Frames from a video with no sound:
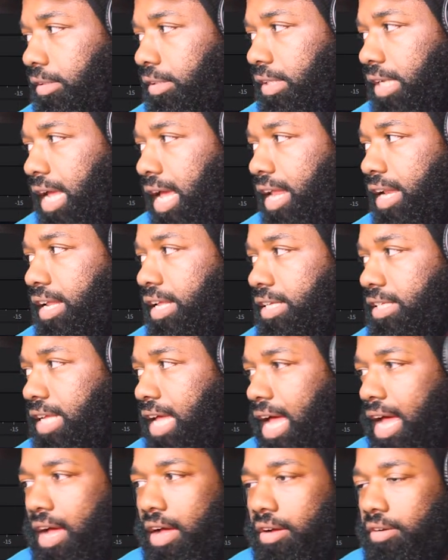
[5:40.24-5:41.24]
That is
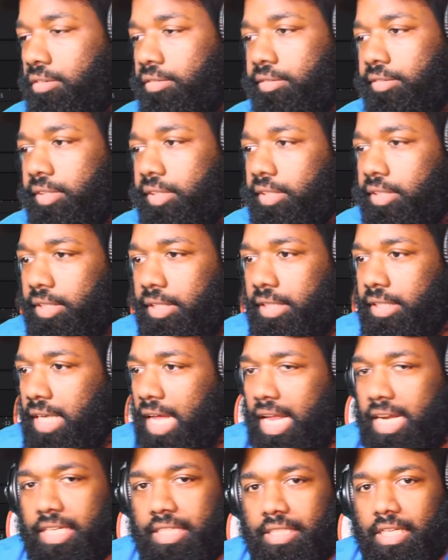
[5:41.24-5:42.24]
how.
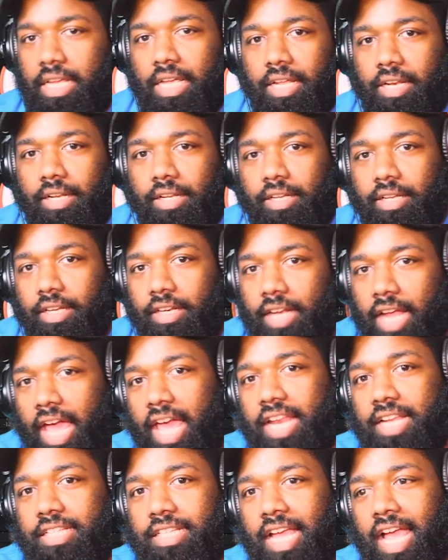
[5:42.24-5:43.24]
That is it.
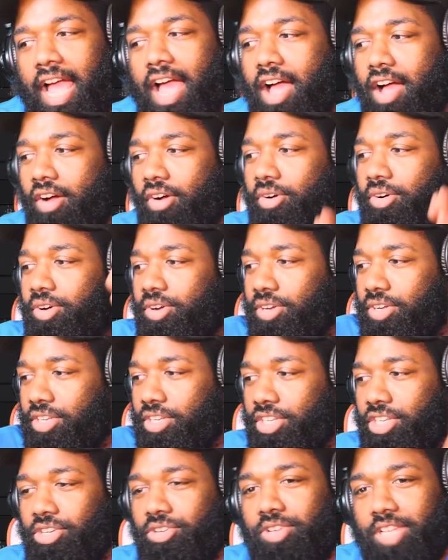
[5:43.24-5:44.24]
That is how
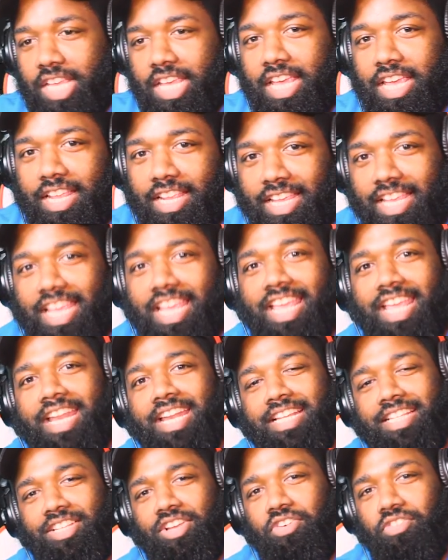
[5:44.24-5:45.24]
you get
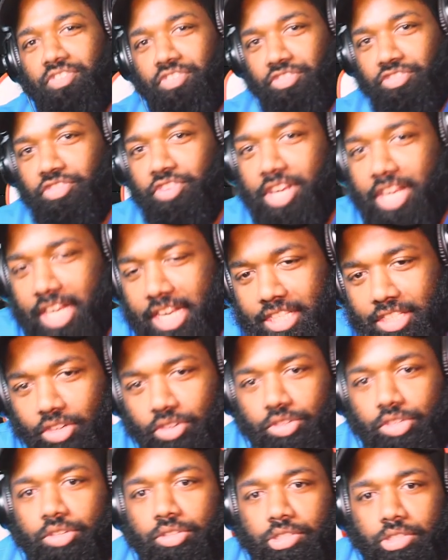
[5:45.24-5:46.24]
any song for free that's
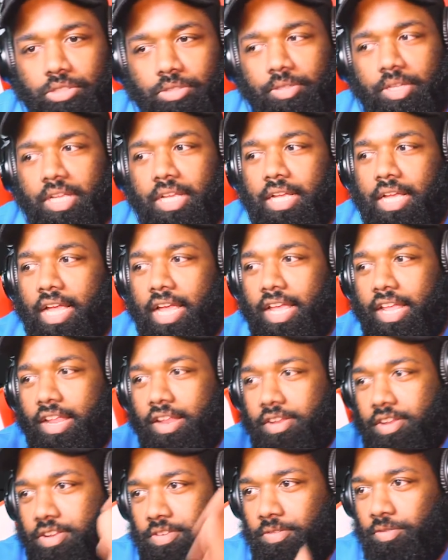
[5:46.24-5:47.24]
on YouTube. And
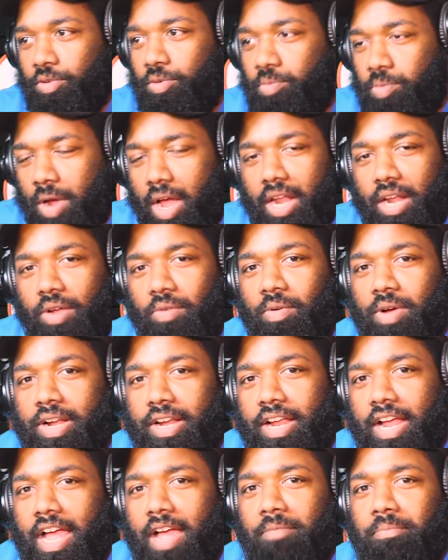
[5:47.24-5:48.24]
you probably
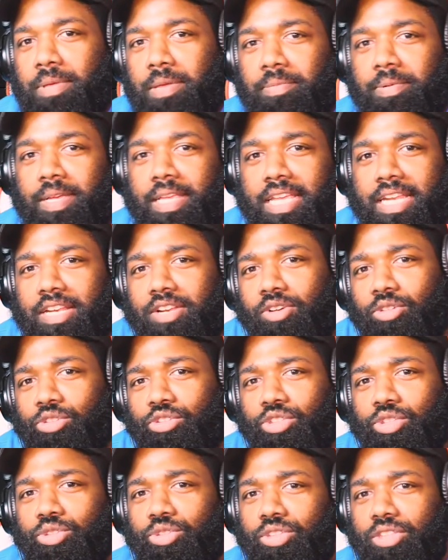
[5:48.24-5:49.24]
wonder how people getting
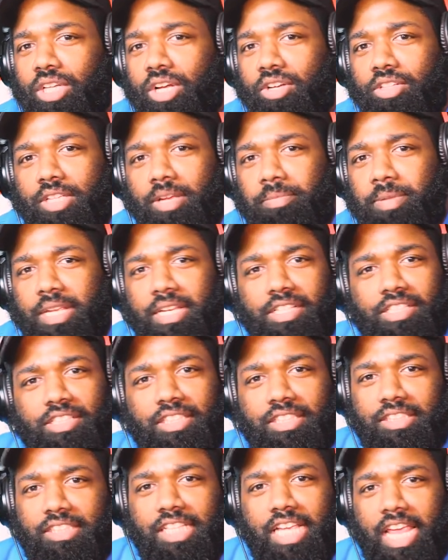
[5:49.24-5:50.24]
those new songs. I mean,
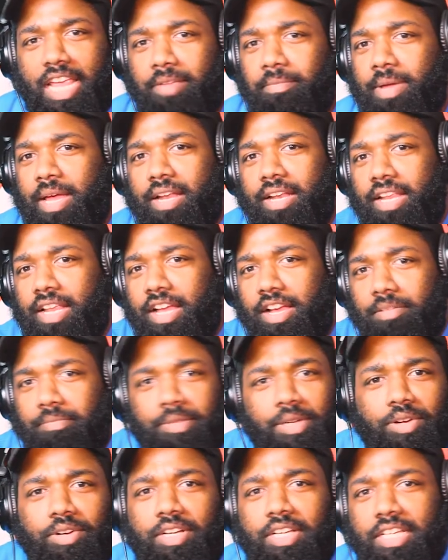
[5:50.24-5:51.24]
just came out. They
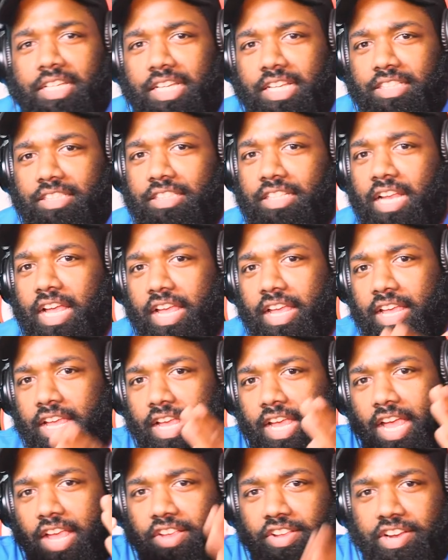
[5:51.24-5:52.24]
uploaded it yesterday,
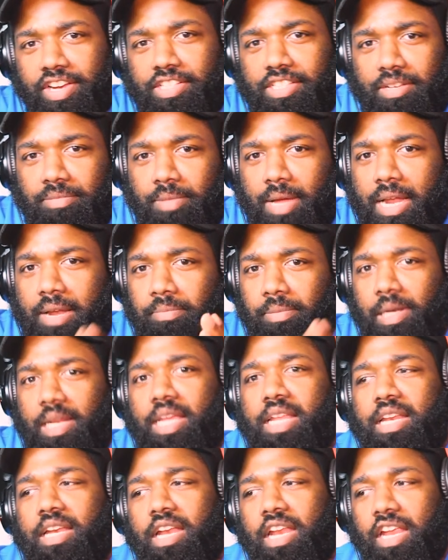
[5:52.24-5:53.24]
and you hear somebody
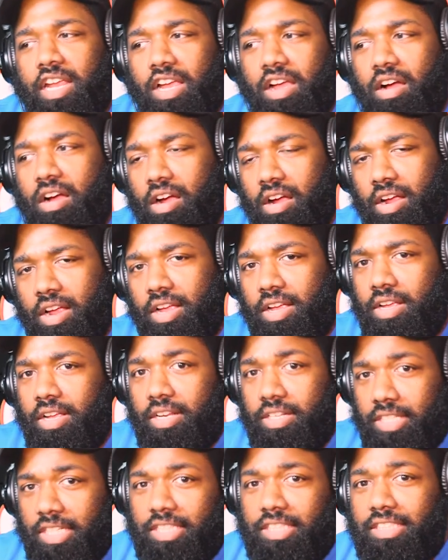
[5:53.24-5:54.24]
playing it in their car.
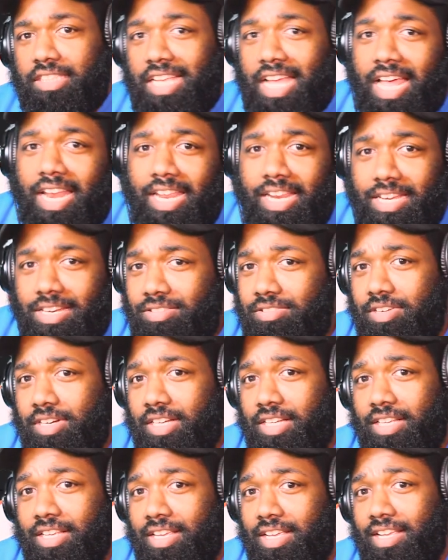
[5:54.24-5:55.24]
This is how they doing it.